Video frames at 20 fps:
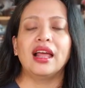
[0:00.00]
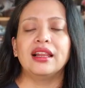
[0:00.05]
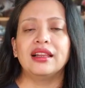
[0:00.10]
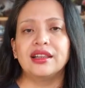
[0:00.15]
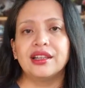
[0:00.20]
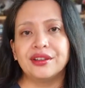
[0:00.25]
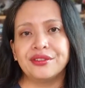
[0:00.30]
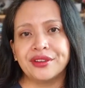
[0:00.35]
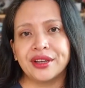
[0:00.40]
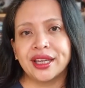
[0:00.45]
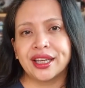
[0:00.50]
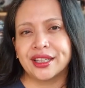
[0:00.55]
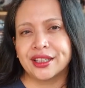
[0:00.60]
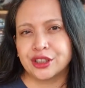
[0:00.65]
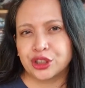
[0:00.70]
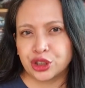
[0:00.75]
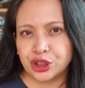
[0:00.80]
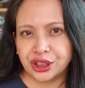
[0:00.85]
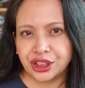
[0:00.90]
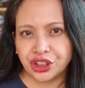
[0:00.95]
Living in a
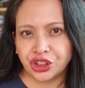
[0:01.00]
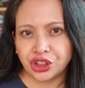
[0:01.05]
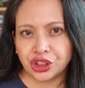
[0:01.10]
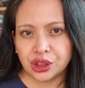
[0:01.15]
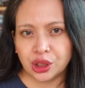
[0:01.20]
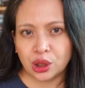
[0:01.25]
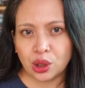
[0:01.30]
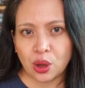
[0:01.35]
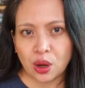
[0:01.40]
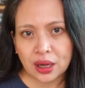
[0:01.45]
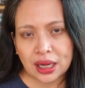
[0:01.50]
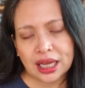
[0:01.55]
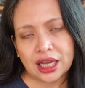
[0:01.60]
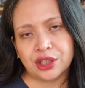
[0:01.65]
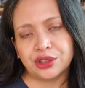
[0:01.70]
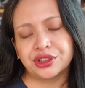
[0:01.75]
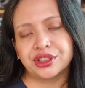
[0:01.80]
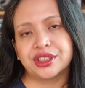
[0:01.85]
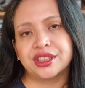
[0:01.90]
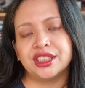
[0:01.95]
traditional
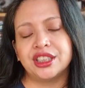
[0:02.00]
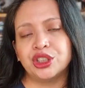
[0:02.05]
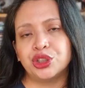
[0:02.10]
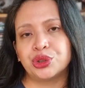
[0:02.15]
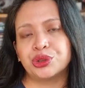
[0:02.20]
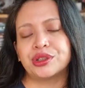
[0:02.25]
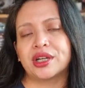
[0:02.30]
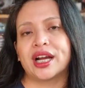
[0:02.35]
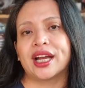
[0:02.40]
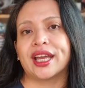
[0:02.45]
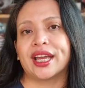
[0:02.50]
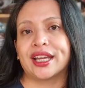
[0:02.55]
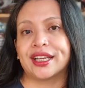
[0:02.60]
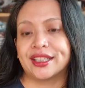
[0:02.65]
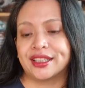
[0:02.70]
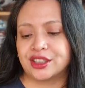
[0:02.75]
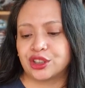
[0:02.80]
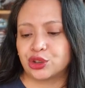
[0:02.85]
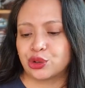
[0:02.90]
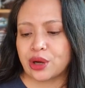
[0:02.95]
longhouse, Sijurai and
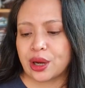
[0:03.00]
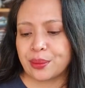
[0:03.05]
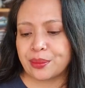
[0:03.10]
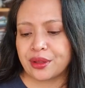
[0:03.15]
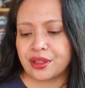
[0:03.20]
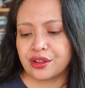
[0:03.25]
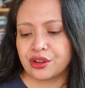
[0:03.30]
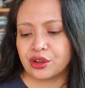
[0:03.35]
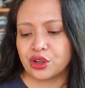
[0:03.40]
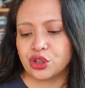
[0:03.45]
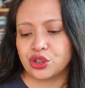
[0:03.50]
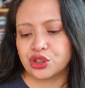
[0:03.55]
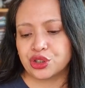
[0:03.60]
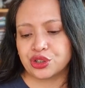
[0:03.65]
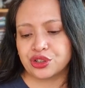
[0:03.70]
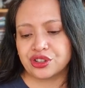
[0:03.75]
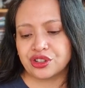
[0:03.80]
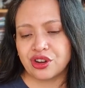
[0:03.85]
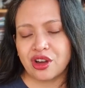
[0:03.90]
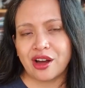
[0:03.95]
his grandmother
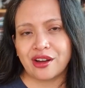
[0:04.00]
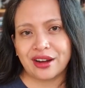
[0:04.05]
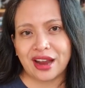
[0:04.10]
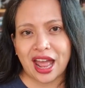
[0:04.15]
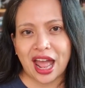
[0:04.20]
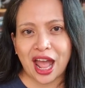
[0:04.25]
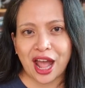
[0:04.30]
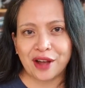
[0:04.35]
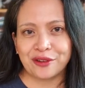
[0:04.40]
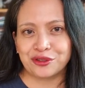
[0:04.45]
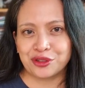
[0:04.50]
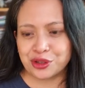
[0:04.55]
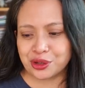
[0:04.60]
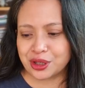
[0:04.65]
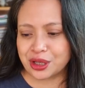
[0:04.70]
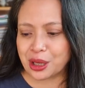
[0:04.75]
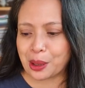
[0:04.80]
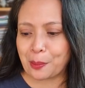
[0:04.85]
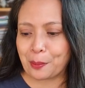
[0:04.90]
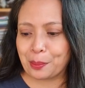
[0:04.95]
should not have to
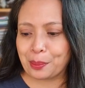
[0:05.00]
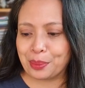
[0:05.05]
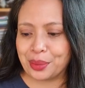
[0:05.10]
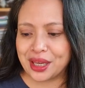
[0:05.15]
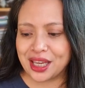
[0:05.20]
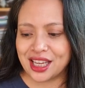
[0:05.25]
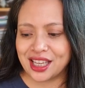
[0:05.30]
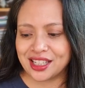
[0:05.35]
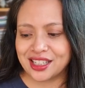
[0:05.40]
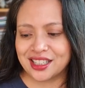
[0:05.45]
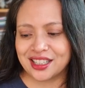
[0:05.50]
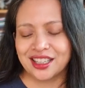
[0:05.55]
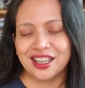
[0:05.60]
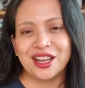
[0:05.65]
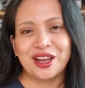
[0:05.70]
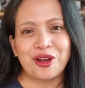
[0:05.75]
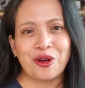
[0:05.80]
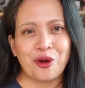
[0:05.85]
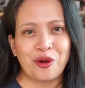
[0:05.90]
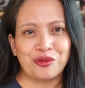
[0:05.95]
compete
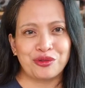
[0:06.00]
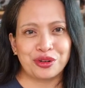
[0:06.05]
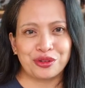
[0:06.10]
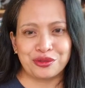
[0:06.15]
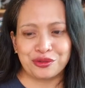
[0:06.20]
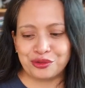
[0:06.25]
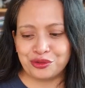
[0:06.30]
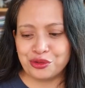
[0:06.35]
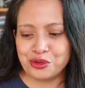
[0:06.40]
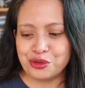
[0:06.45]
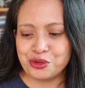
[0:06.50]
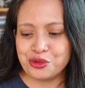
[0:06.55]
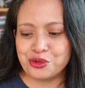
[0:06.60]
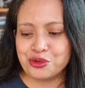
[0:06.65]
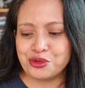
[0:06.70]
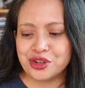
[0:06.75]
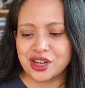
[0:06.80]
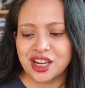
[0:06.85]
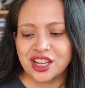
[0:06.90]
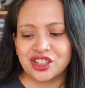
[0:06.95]
over
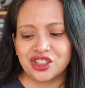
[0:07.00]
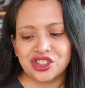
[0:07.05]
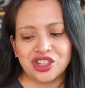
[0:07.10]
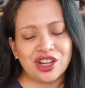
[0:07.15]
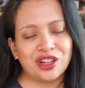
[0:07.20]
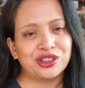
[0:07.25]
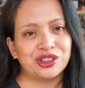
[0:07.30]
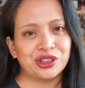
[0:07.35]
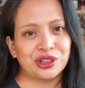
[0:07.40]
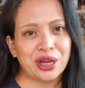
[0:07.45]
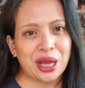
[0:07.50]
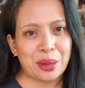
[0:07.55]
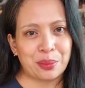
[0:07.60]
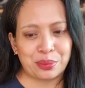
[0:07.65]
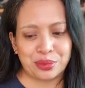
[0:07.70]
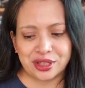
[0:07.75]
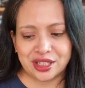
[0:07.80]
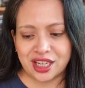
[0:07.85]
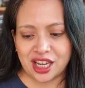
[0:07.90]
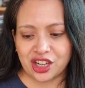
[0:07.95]
food, shelter, and
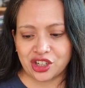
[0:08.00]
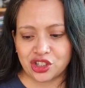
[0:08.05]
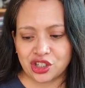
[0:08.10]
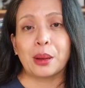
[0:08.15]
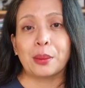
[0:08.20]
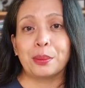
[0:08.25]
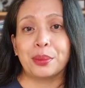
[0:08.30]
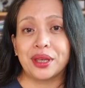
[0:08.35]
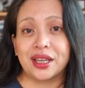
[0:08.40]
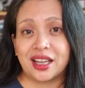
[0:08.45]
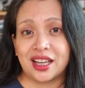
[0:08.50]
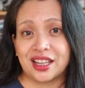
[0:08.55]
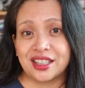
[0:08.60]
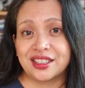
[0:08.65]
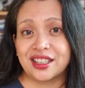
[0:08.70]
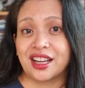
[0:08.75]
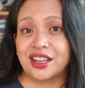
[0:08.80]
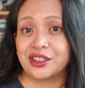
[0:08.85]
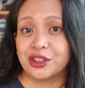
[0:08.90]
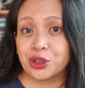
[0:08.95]
protection
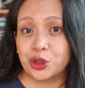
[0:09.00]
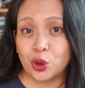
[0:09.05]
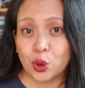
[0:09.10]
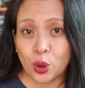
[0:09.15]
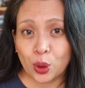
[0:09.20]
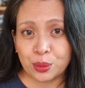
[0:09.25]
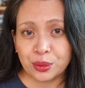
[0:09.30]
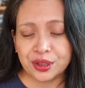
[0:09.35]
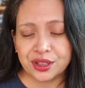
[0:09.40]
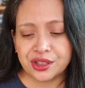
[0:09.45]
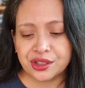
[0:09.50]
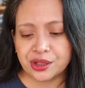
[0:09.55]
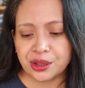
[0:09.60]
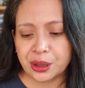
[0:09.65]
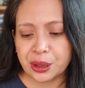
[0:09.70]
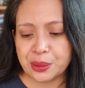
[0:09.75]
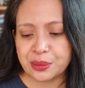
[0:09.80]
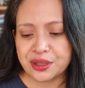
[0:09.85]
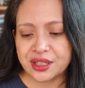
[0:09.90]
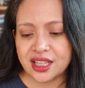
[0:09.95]
because under normal
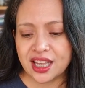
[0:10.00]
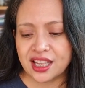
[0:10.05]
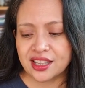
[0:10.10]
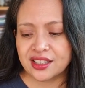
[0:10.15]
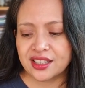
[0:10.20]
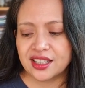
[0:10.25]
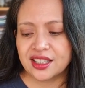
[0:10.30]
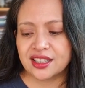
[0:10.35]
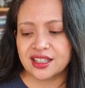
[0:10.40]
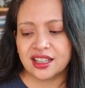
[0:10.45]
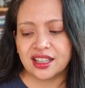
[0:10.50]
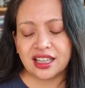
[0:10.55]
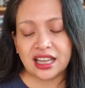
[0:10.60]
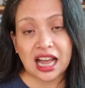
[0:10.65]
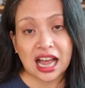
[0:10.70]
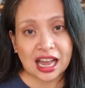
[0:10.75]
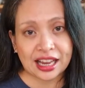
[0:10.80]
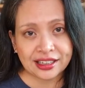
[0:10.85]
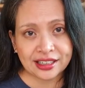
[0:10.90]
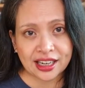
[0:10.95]
circumstances, the
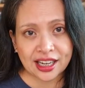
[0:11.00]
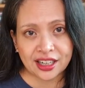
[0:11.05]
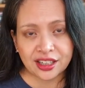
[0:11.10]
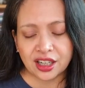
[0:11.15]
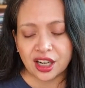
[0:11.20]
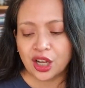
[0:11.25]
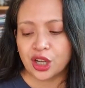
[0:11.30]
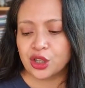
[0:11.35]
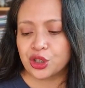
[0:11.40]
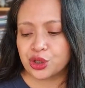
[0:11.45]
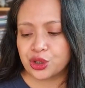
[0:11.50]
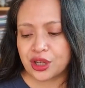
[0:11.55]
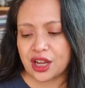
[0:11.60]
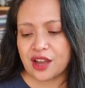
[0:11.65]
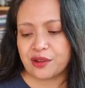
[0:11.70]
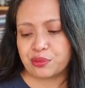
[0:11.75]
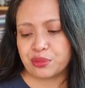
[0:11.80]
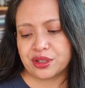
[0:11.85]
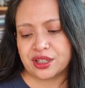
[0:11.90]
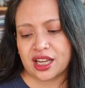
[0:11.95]
adat should
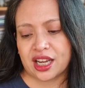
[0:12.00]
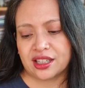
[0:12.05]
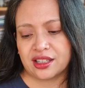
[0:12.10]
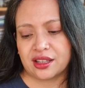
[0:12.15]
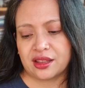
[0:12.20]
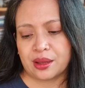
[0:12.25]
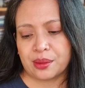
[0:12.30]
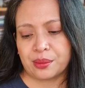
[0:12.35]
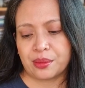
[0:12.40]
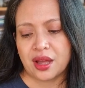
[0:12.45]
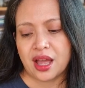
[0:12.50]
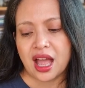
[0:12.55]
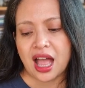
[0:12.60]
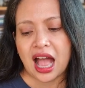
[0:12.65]
have protected them.